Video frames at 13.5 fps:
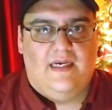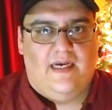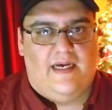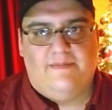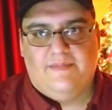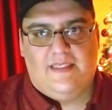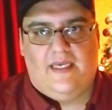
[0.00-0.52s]

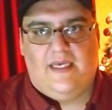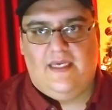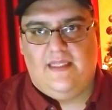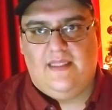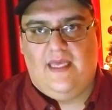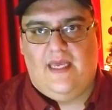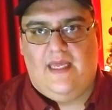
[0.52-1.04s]
I'm
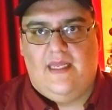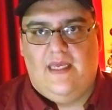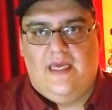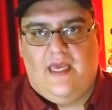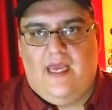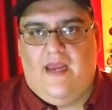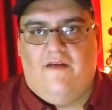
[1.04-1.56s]
saying that
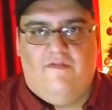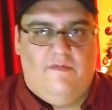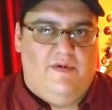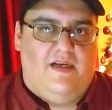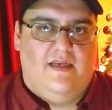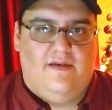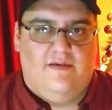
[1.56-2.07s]

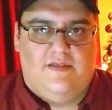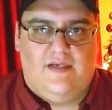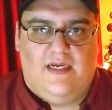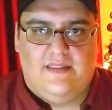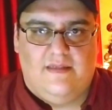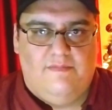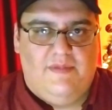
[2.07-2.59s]
everybody who
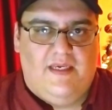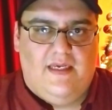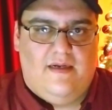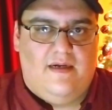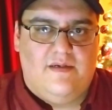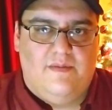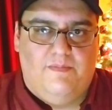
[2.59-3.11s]
tries to be an
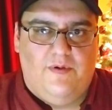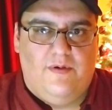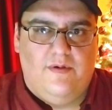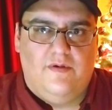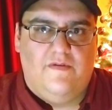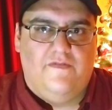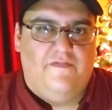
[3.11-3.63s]

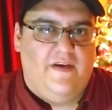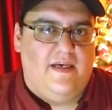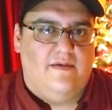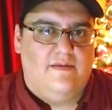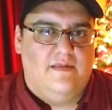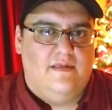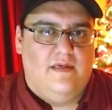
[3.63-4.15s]
entrepreneur
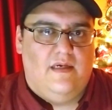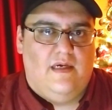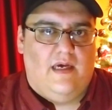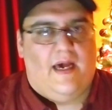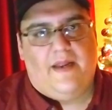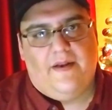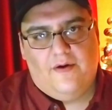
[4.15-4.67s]
fails.
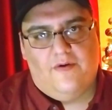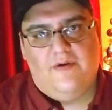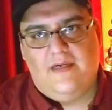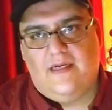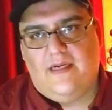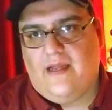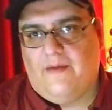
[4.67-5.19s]
I know
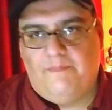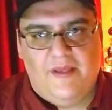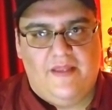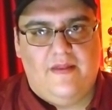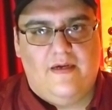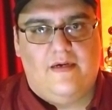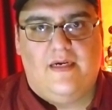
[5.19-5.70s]
it. I've
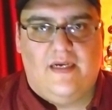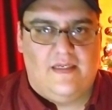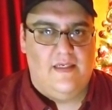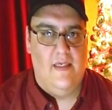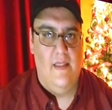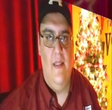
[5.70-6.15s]
been there. I've done